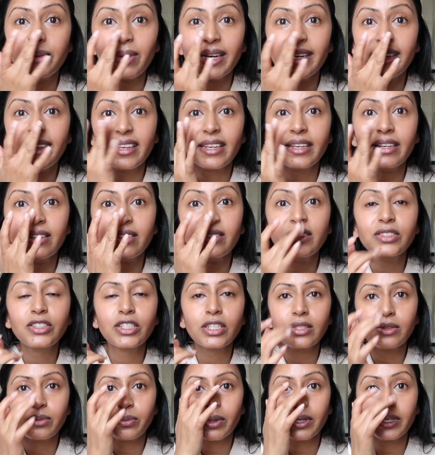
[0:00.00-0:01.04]
right here,
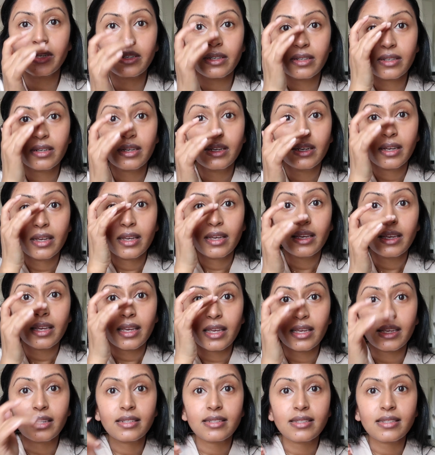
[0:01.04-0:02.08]
just where
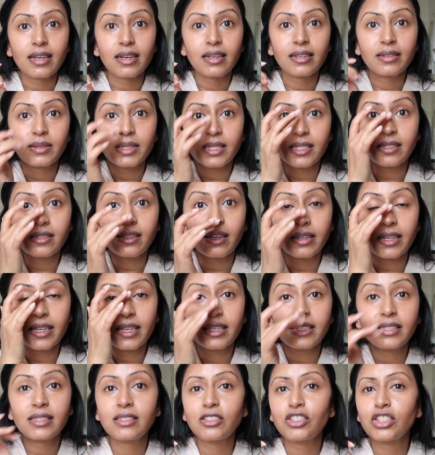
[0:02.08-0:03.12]
it the sun
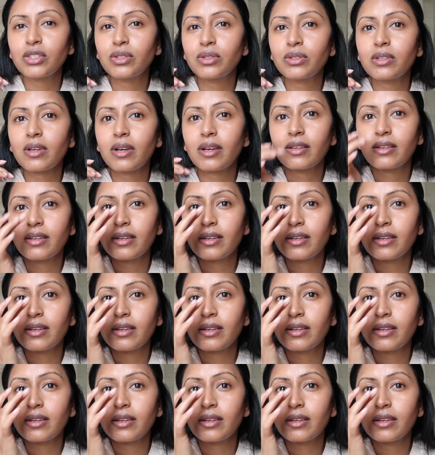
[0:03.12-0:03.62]
hits, just